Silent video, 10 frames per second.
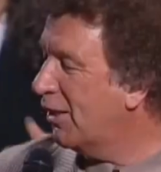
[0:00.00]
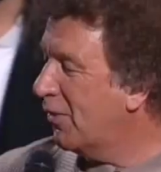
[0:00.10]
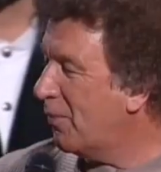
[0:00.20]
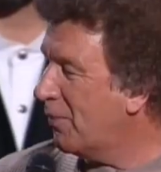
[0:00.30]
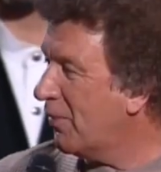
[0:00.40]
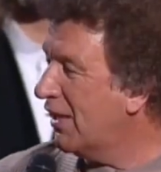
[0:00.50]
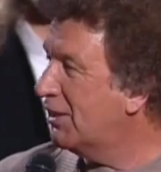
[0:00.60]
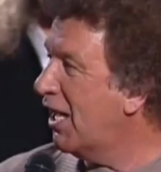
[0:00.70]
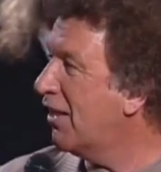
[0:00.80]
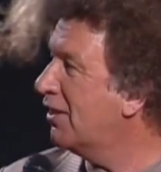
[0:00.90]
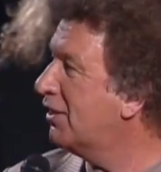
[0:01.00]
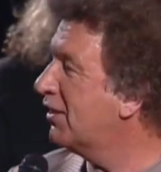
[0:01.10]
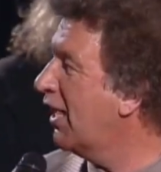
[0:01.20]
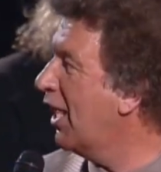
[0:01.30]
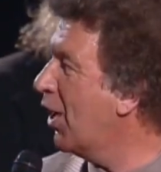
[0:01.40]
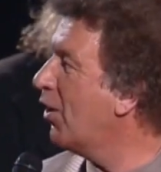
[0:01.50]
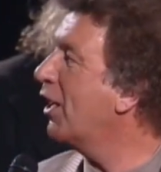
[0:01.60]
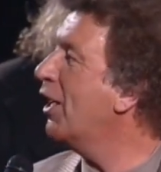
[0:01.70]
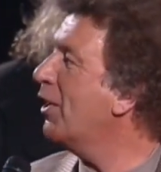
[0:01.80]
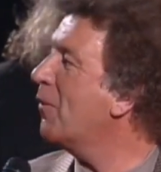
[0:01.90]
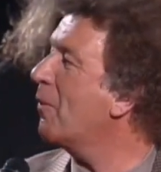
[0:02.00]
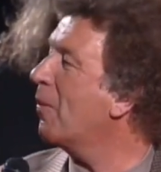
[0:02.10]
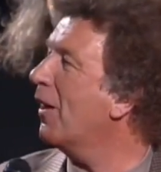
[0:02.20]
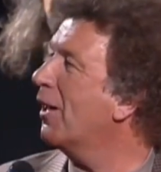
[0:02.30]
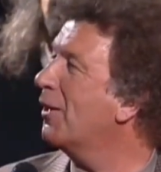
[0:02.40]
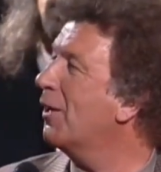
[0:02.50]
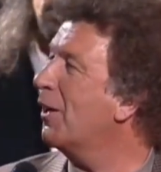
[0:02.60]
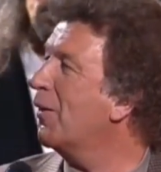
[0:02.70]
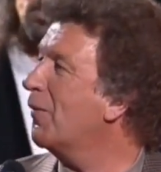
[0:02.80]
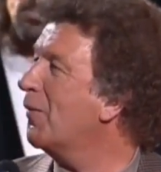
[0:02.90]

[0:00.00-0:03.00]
uh, Jonathan just got a haircut and. Uh,